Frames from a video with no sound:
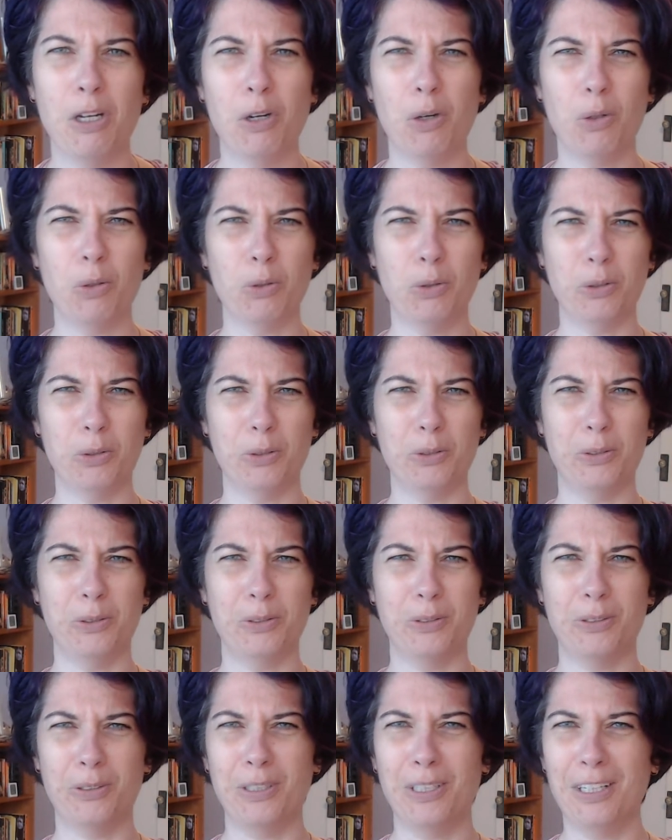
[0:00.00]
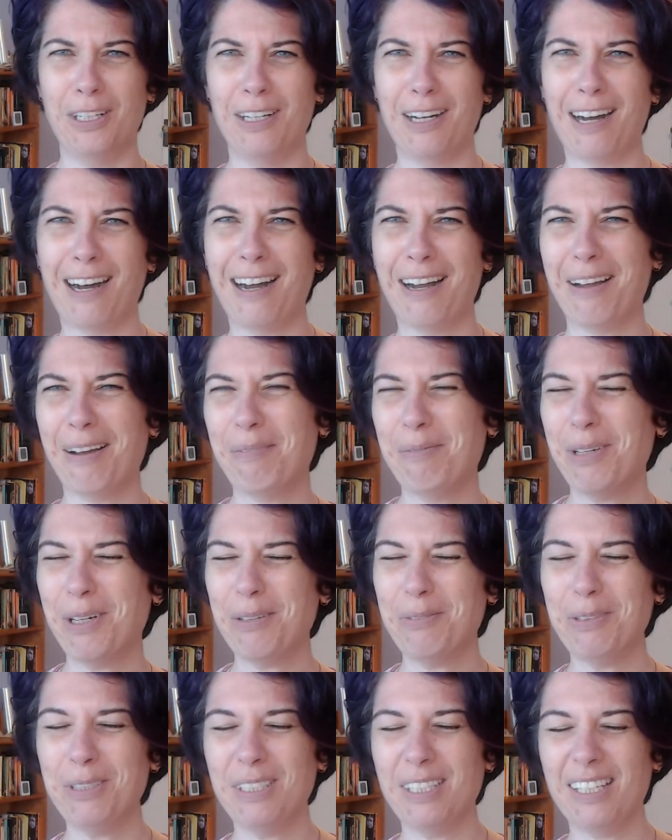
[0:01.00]
Or I am
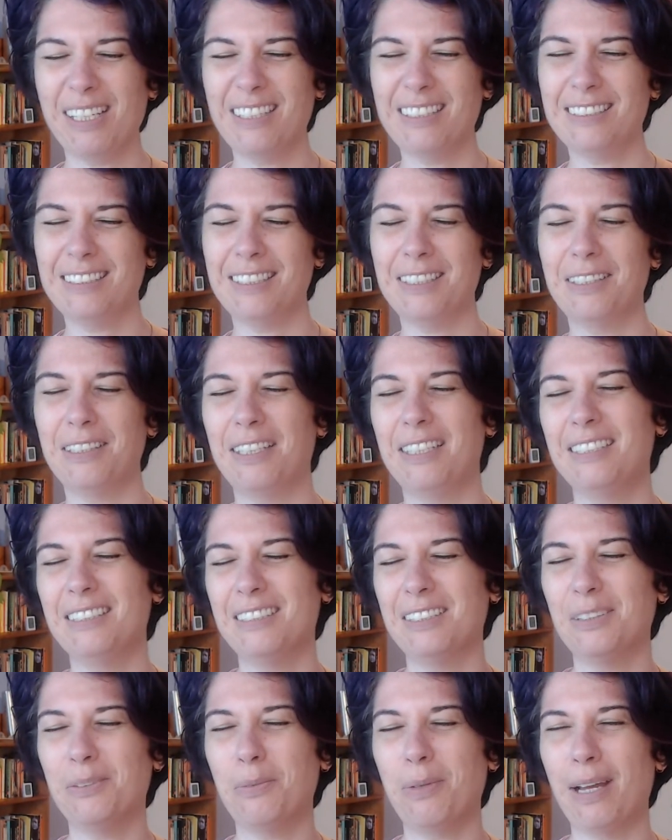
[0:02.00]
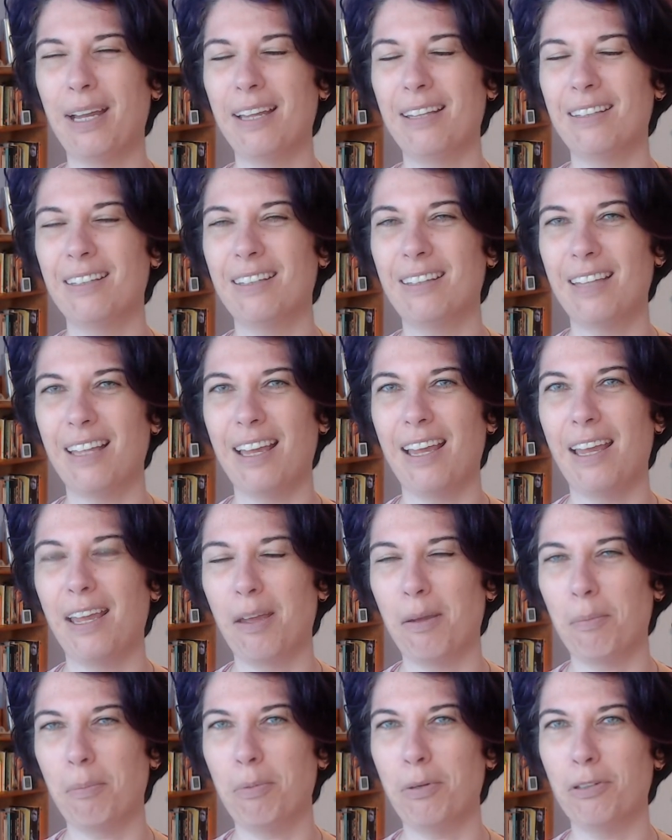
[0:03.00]
not really into the way that
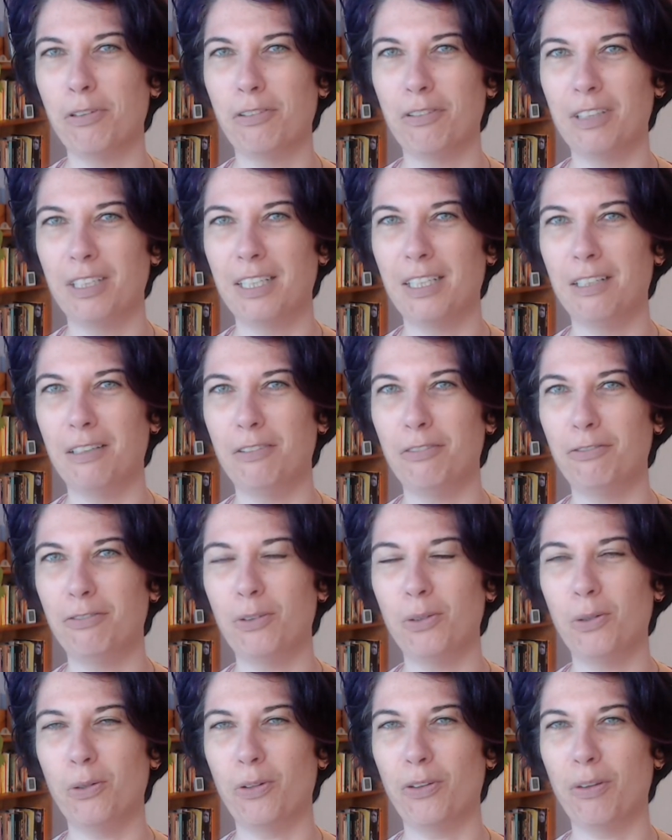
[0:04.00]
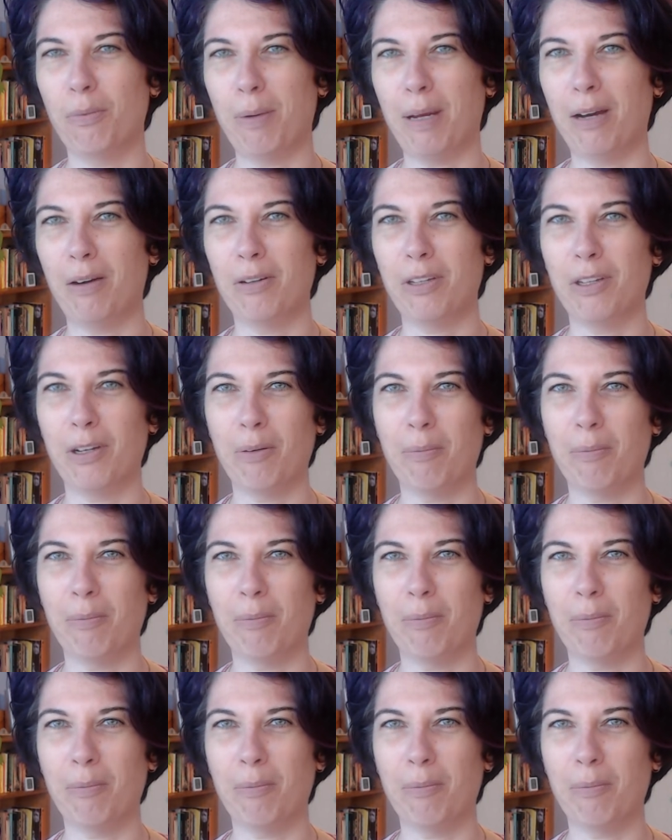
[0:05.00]
they put it forth about,